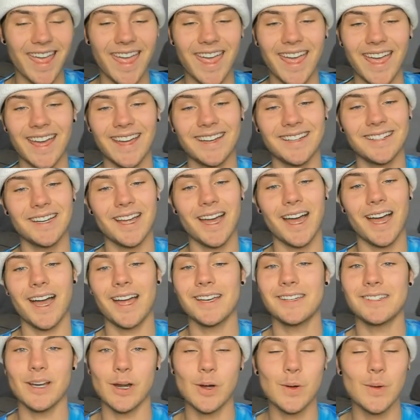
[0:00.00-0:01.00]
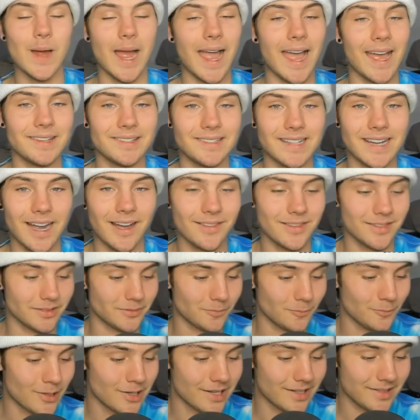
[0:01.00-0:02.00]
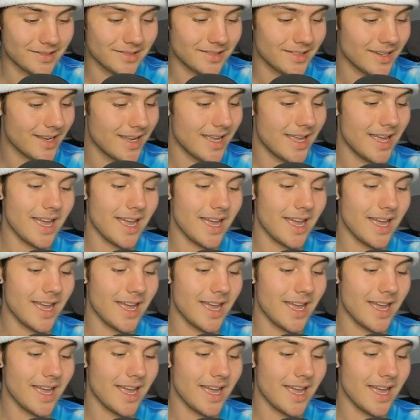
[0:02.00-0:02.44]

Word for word: and I don't ask how this works.